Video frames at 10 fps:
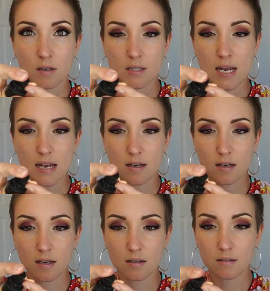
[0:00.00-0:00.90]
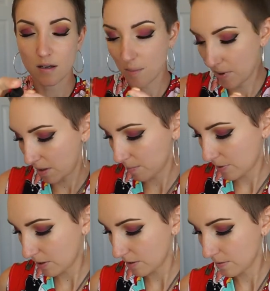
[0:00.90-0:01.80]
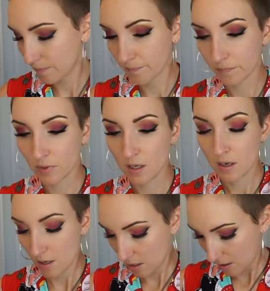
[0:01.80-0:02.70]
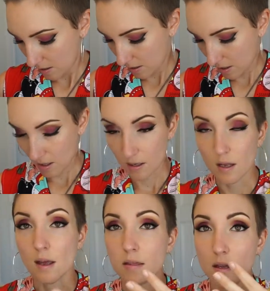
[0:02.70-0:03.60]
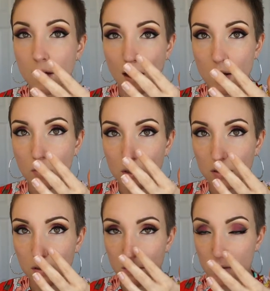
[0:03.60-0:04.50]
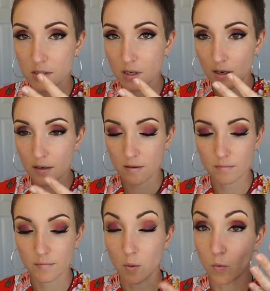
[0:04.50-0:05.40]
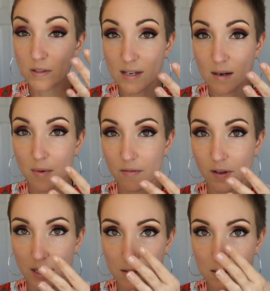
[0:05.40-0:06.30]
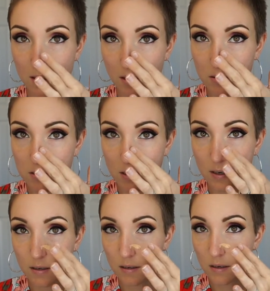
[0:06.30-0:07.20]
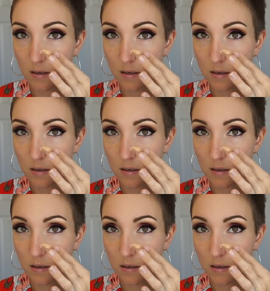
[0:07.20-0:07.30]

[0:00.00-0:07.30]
take a pump and then I will start on one side of my face and I'll start